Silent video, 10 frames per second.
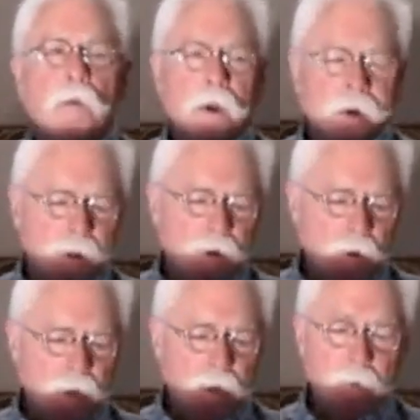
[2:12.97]
But what
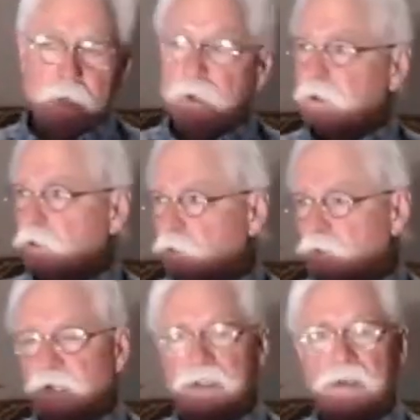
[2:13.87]
an Elohim is, New